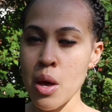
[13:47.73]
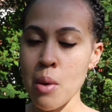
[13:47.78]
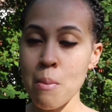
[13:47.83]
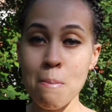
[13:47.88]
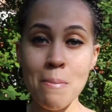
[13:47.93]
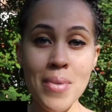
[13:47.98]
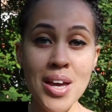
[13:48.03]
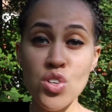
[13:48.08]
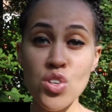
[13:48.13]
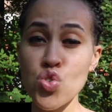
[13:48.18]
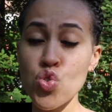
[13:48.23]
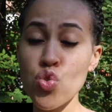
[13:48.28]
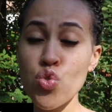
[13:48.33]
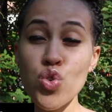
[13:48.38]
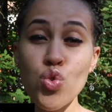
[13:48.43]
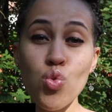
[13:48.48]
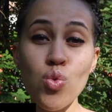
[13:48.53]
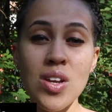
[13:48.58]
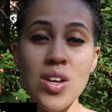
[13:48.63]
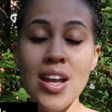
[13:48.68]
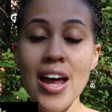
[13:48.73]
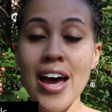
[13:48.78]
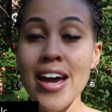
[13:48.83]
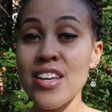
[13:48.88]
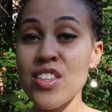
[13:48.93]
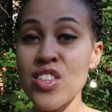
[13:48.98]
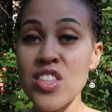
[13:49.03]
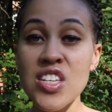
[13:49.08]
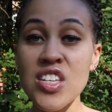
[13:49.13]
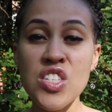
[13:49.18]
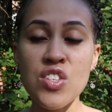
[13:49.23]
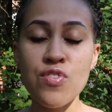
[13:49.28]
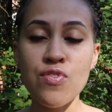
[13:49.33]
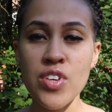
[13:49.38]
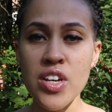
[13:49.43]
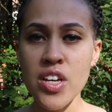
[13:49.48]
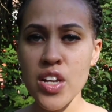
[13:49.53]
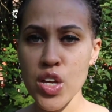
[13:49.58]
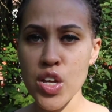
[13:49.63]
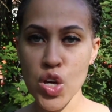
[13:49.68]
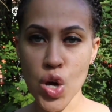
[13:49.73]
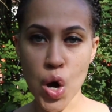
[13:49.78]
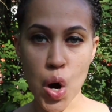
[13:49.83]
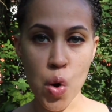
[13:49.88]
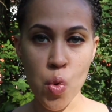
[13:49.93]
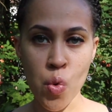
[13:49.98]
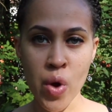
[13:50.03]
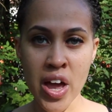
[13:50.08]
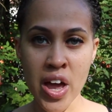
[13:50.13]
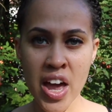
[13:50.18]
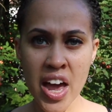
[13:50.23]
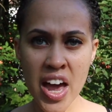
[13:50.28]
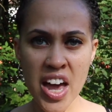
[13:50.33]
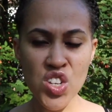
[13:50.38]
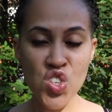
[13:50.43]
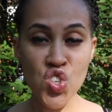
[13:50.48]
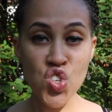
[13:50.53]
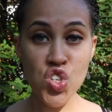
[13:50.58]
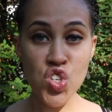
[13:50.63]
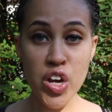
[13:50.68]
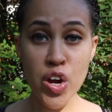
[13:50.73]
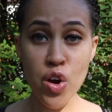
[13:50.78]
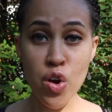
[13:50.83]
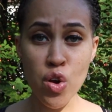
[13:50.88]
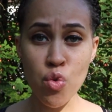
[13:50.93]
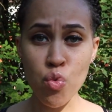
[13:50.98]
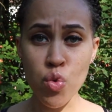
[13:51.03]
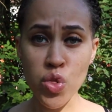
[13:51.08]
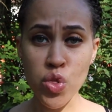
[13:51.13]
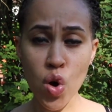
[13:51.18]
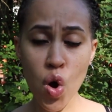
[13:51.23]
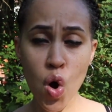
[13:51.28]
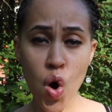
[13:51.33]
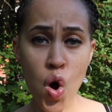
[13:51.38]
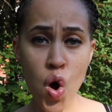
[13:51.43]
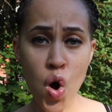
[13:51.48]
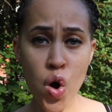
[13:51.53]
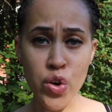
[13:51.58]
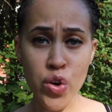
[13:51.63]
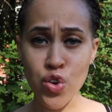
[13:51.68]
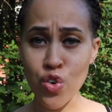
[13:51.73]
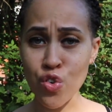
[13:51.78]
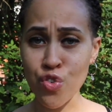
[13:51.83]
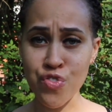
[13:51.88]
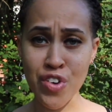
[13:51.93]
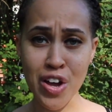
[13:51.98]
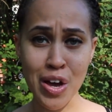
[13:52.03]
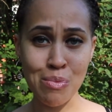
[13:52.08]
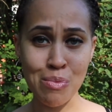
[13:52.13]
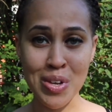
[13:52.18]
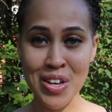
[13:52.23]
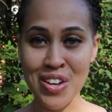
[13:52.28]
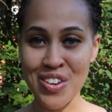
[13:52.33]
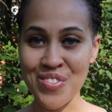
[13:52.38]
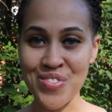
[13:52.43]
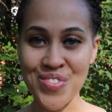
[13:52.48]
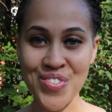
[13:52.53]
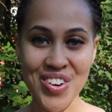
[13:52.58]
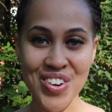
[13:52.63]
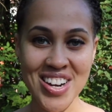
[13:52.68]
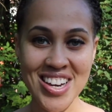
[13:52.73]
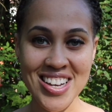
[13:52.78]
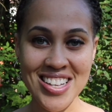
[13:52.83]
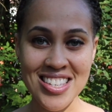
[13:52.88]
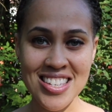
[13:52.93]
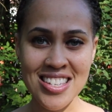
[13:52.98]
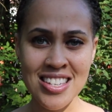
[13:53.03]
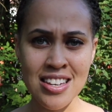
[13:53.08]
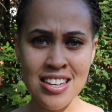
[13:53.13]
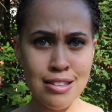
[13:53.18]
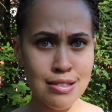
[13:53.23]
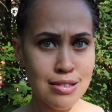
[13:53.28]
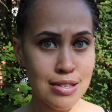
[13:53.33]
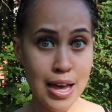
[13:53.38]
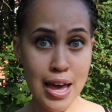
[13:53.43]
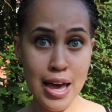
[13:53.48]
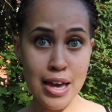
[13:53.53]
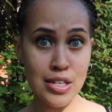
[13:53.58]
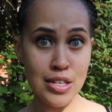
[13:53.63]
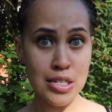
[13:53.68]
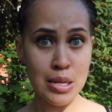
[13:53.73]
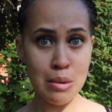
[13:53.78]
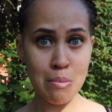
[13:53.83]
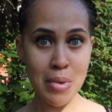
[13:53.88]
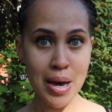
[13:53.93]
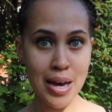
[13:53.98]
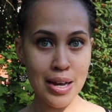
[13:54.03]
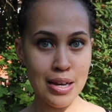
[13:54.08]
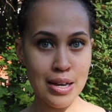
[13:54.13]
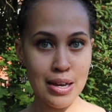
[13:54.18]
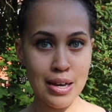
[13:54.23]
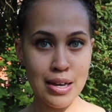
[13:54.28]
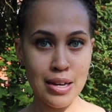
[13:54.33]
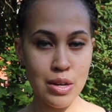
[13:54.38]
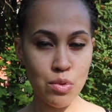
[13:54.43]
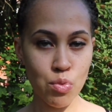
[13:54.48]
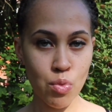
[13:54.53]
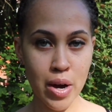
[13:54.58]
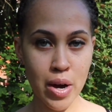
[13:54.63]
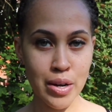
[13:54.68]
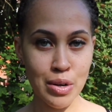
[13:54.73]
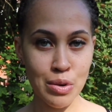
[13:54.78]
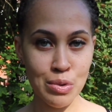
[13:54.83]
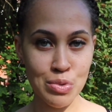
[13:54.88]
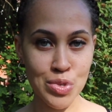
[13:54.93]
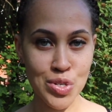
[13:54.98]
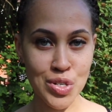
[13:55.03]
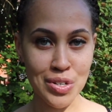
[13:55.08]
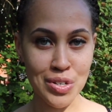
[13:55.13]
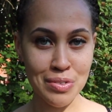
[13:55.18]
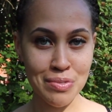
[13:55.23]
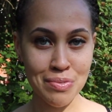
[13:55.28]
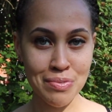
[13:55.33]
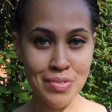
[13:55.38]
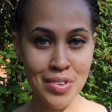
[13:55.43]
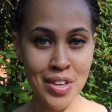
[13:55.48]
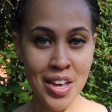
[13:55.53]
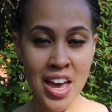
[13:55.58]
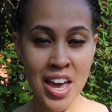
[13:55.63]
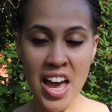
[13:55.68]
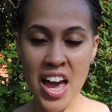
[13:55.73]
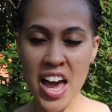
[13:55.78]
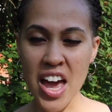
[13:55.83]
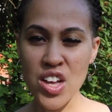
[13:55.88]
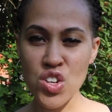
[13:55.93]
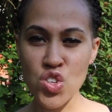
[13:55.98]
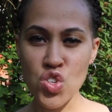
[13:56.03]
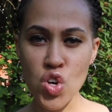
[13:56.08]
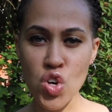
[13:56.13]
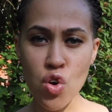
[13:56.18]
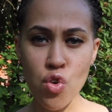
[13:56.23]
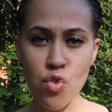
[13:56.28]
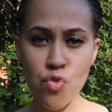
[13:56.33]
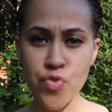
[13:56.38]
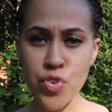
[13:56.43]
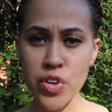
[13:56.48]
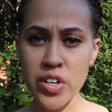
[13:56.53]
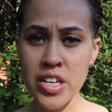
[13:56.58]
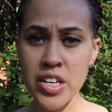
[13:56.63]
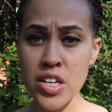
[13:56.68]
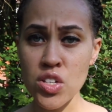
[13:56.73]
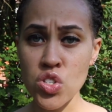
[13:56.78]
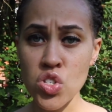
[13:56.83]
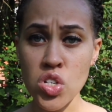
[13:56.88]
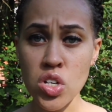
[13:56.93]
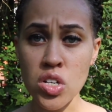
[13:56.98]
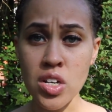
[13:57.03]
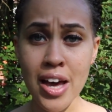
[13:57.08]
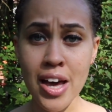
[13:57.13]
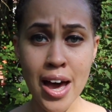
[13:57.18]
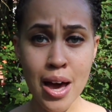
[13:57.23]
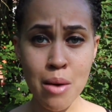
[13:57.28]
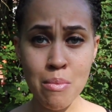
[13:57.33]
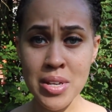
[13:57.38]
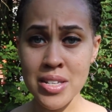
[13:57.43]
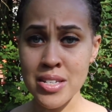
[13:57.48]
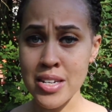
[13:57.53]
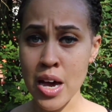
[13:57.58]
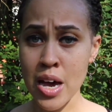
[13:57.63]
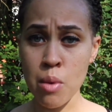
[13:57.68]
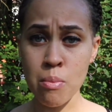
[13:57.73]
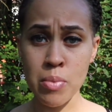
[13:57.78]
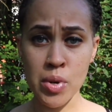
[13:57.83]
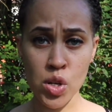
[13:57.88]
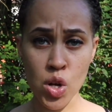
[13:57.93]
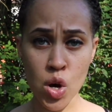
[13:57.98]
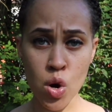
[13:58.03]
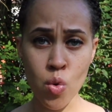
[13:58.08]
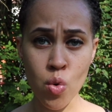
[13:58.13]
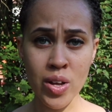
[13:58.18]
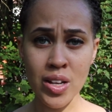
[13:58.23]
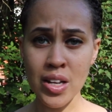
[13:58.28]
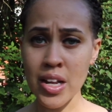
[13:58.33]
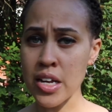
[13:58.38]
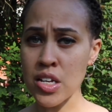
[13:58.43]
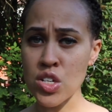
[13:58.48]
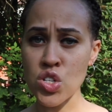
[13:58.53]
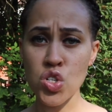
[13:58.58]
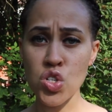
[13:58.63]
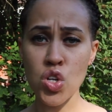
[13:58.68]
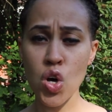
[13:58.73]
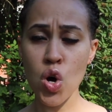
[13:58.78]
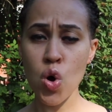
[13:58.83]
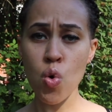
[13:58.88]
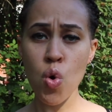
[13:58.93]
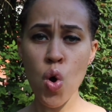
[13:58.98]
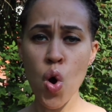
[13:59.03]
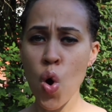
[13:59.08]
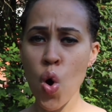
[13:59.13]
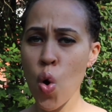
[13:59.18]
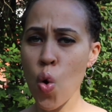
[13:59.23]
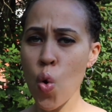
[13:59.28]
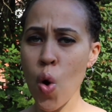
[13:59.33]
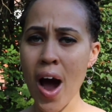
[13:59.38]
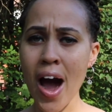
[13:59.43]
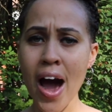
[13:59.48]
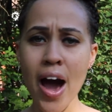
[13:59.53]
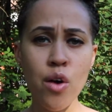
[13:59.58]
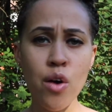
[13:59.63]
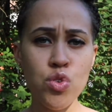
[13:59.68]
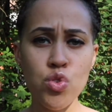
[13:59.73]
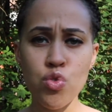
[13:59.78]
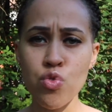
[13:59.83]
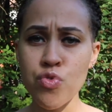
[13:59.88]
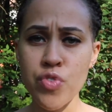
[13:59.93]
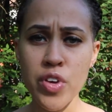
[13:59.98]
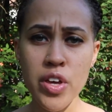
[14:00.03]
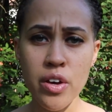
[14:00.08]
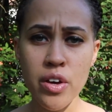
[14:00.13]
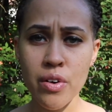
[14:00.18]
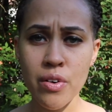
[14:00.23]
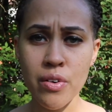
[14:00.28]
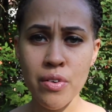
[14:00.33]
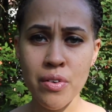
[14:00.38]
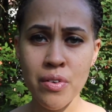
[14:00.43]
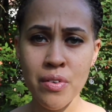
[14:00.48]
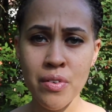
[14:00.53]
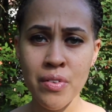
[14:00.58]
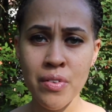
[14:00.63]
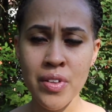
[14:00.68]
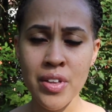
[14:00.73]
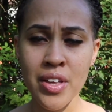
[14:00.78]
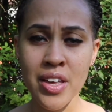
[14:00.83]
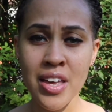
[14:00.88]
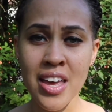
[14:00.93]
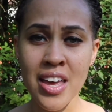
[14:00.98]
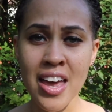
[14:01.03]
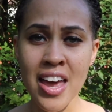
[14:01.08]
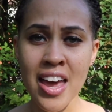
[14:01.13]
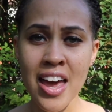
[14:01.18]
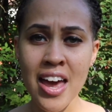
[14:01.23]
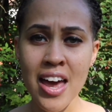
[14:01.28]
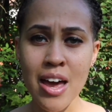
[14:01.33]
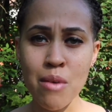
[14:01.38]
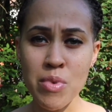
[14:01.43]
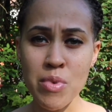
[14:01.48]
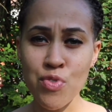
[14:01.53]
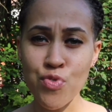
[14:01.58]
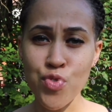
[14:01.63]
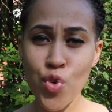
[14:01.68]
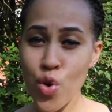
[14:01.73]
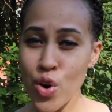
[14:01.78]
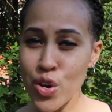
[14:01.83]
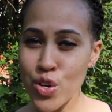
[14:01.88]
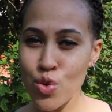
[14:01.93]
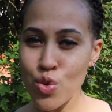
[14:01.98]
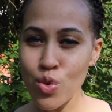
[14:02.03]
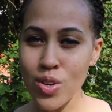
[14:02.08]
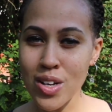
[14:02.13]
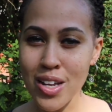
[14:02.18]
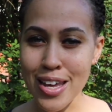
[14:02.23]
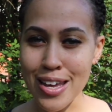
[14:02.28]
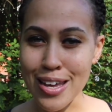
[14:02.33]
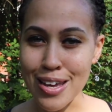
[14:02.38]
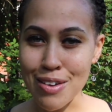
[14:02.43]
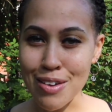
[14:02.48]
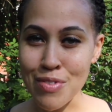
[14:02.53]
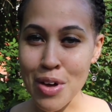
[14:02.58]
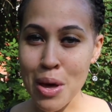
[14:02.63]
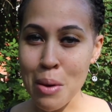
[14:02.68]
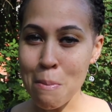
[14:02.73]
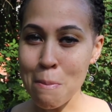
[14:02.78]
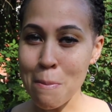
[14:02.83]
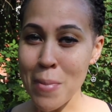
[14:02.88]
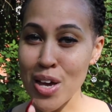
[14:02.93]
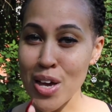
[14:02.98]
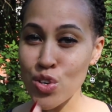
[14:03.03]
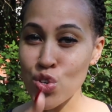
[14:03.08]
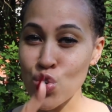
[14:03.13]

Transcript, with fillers: Make sure you like this video and share it with all your family and friends. Tag somebody in it, why don't you? And don't forget to comment down below and let us know how you feel. And before you leave, make